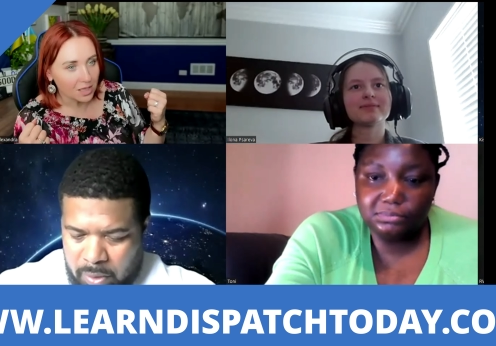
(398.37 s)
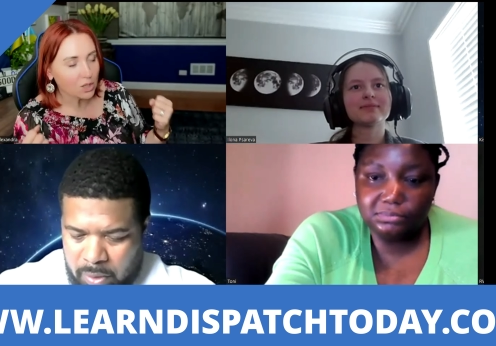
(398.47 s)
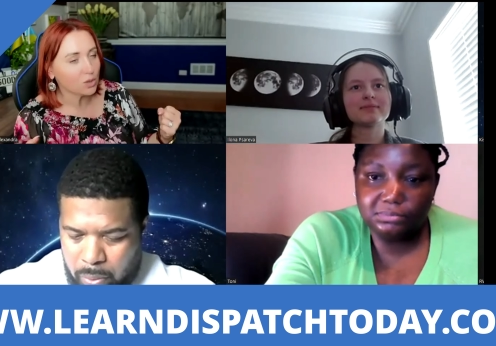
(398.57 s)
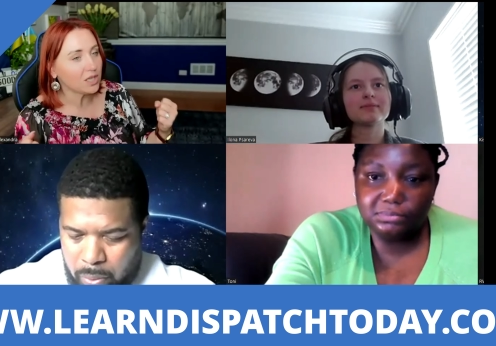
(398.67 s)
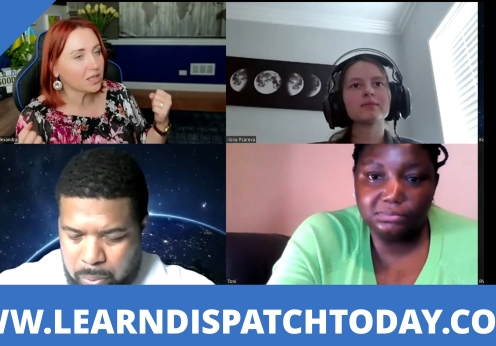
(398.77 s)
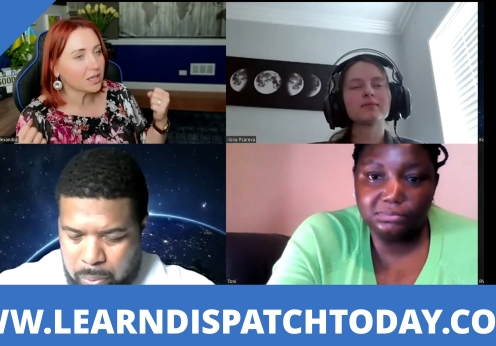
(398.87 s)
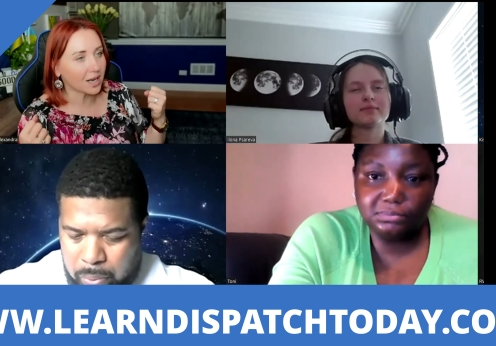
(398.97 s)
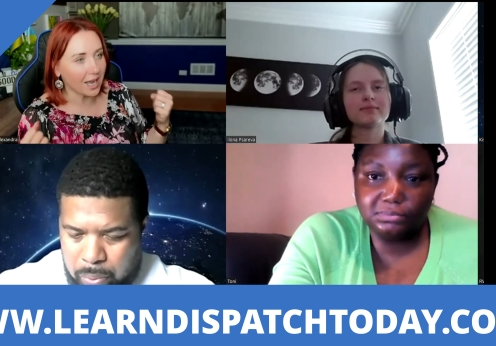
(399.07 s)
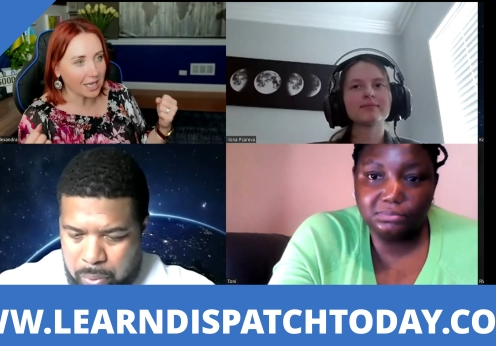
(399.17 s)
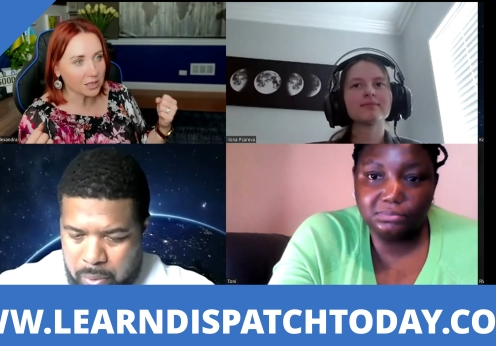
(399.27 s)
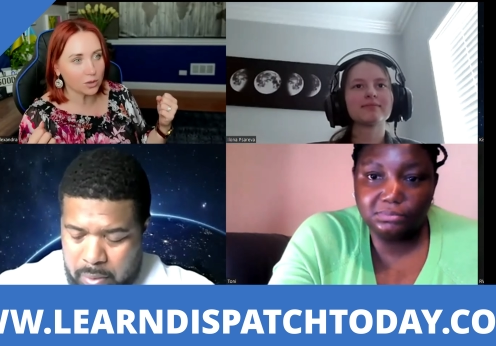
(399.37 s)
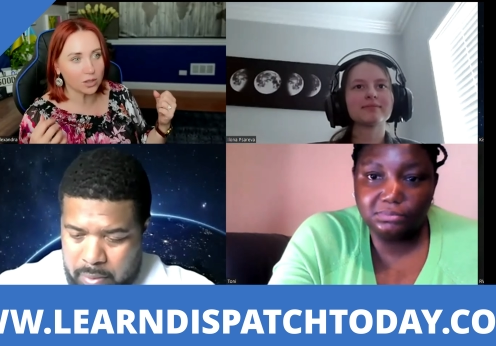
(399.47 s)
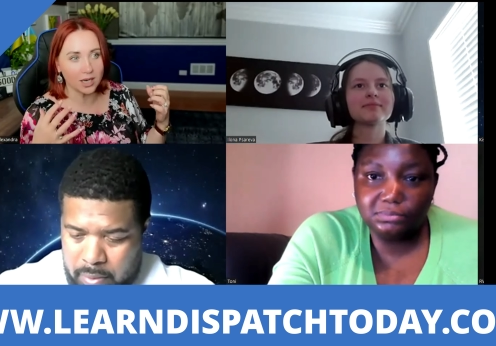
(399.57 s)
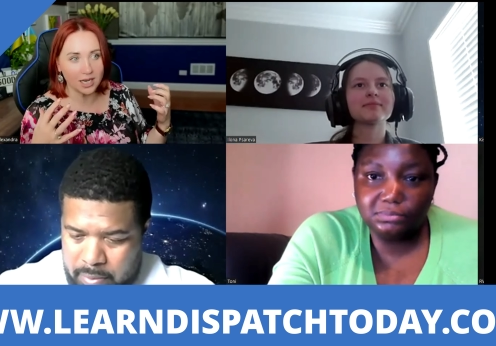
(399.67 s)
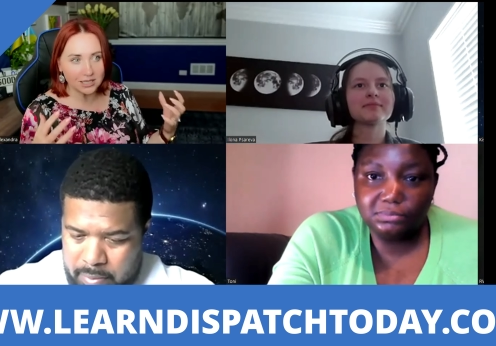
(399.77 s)
Speaker 1: You did great.
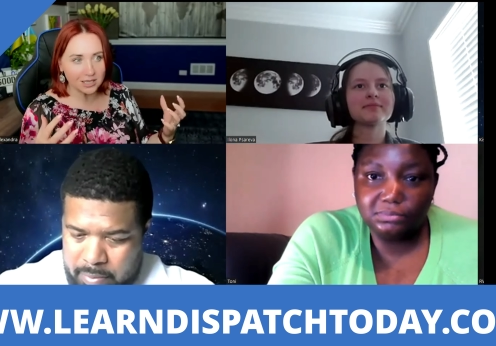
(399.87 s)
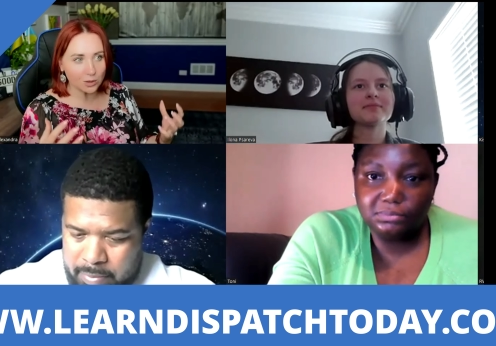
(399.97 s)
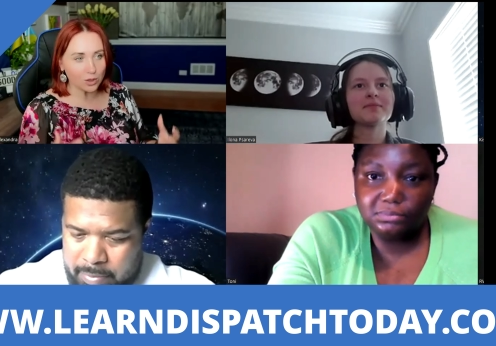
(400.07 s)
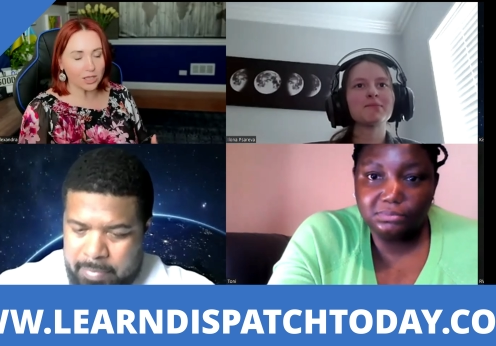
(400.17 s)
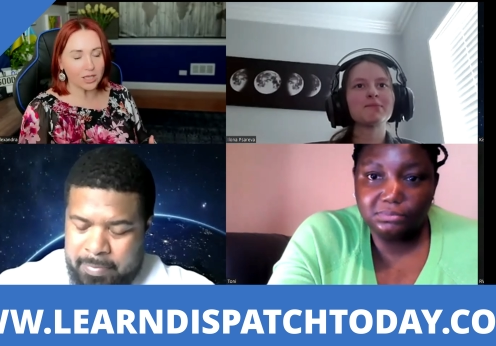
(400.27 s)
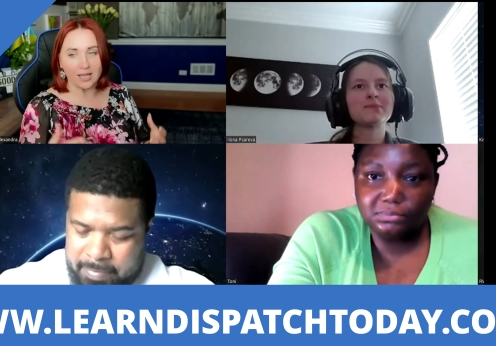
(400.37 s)
You're a great student.